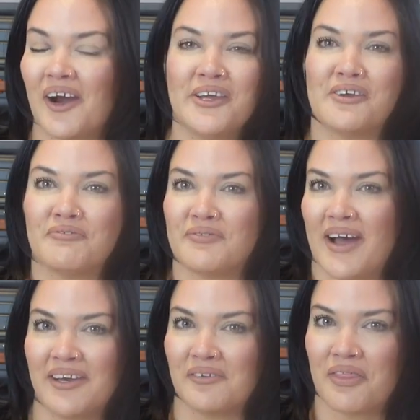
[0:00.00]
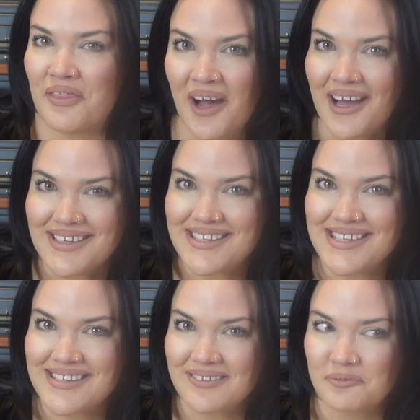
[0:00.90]
are your final
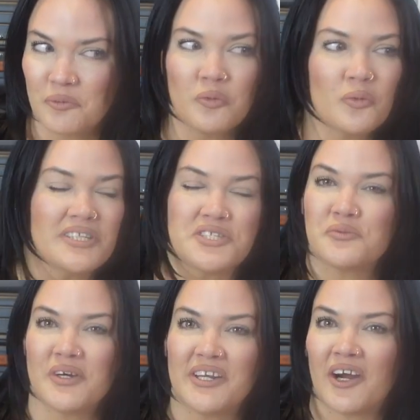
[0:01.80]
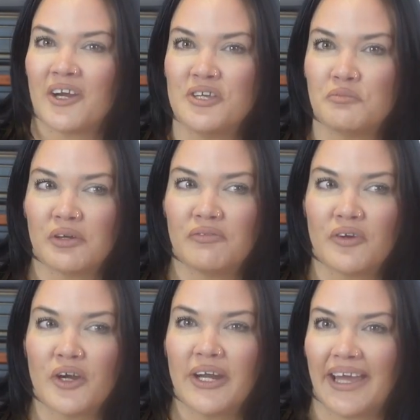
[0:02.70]
thoughts? Which one are you
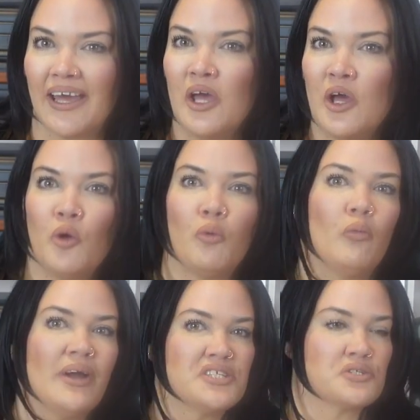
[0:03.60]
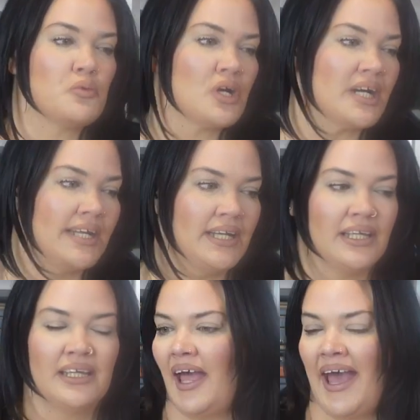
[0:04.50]
preferring? Which
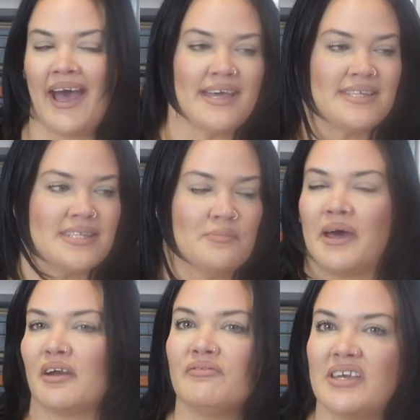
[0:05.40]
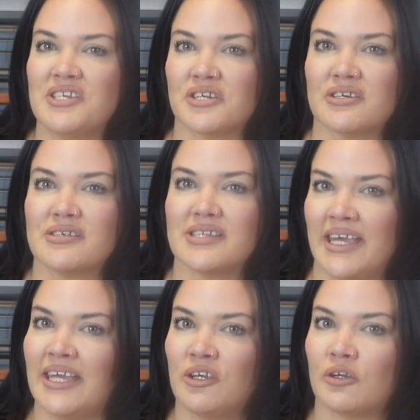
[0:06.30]
one has the better features
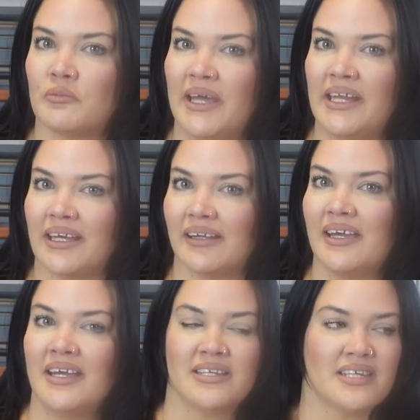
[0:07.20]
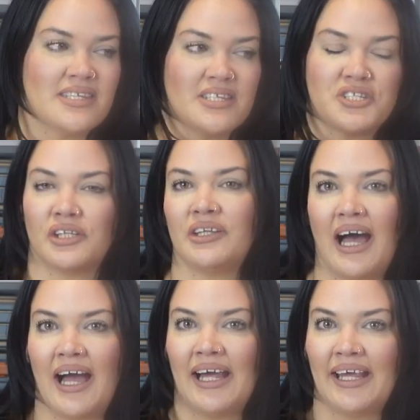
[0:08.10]
in your opinion? Does the
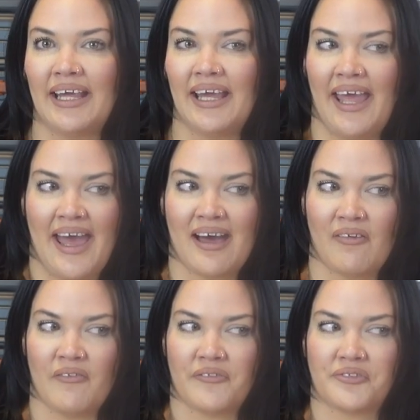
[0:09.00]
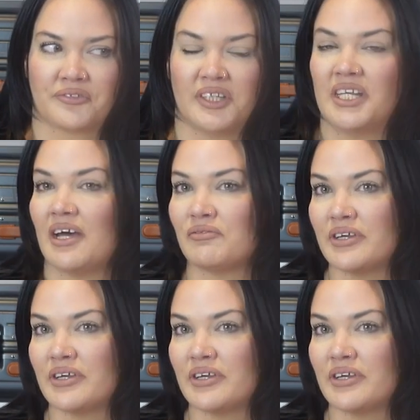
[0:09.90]
July have enough